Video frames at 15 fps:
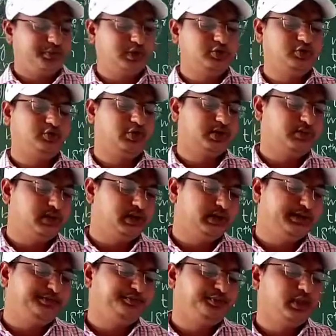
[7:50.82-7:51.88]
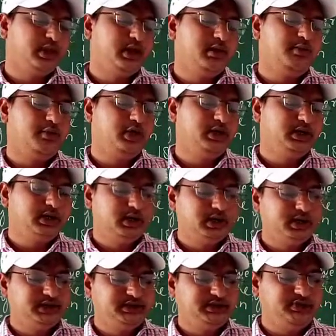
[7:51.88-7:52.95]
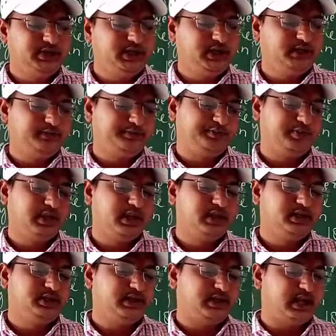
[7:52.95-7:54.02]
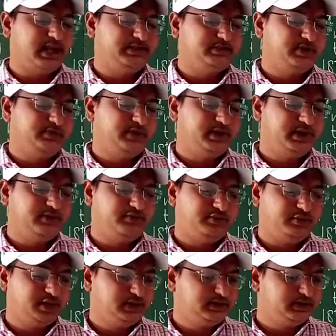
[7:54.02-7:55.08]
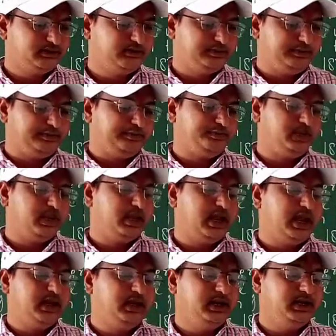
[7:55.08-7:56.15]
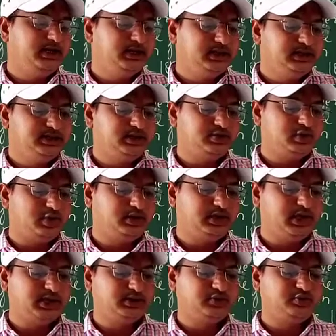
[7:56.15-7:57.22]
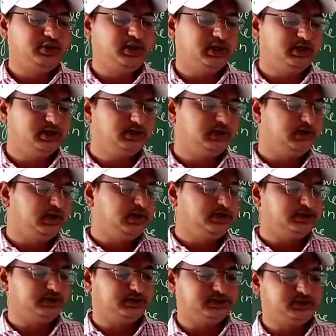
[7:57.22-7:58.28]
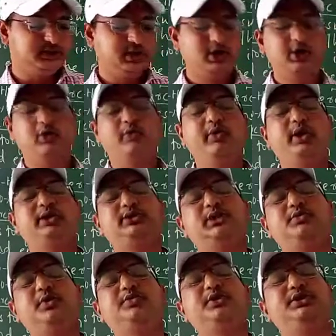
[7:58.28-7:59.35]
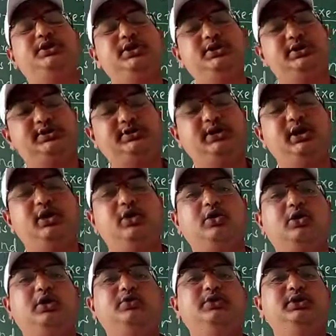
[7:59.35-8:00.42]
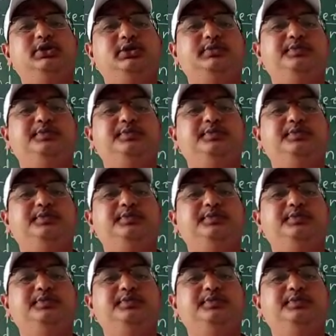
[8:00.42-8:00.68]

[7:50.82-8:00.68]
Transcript: So what were they? Political disunity, the rise of Indian feudalism, and increased contacts with other civilizations were some of the changes that occurred with